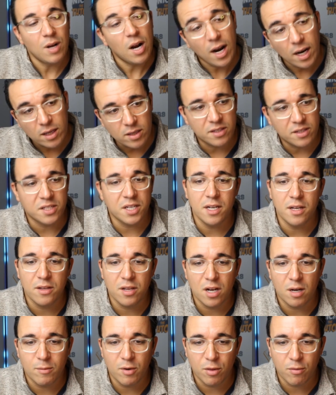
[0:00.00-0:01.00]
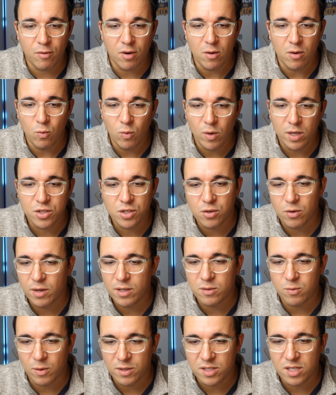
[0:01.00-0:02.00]
right, let's get into number three. Which
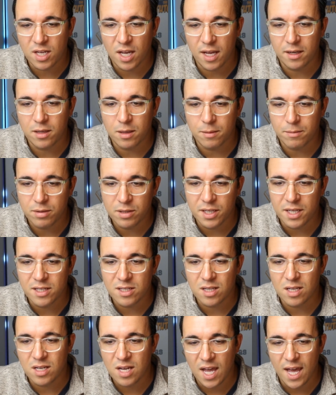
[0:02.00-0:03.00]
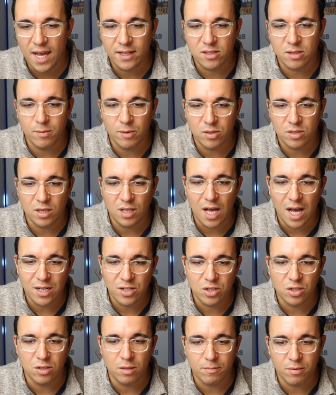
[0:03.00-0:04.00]
choice, once again, completes the text the most
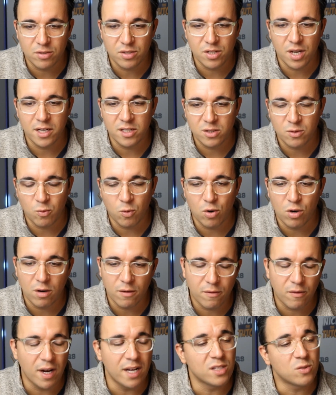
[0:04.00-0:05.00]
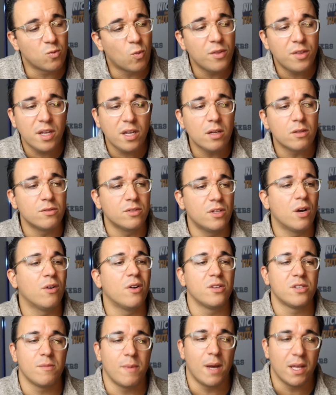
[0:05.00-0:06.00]
logical and precise word or phrase? One thing you'll
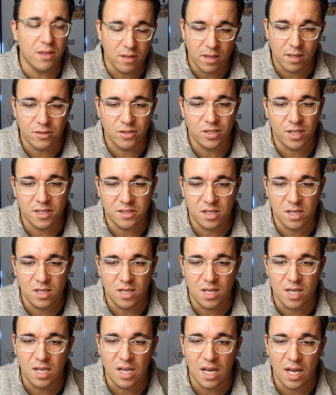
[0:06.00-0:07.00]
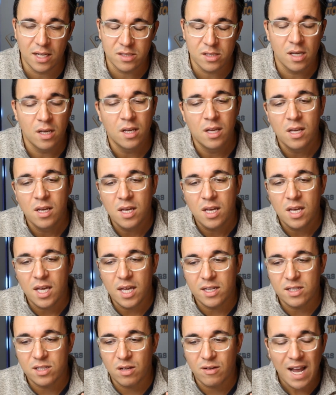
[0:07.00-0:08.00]
notice about the digital SAT guys
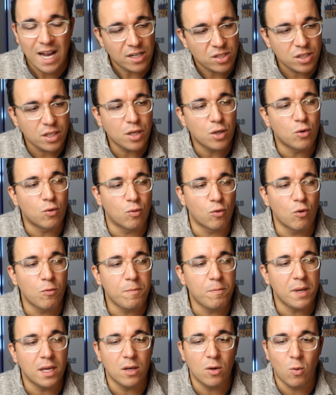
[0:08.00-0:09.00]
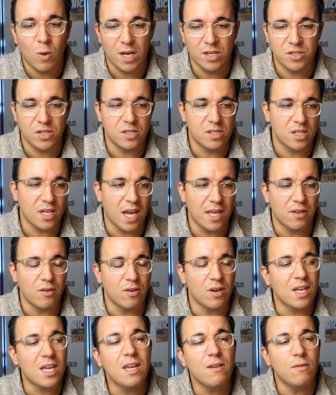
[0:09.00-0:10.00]
is they're actually grouping questions together,
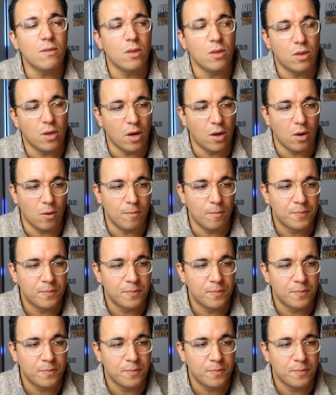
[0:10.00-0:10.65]
even though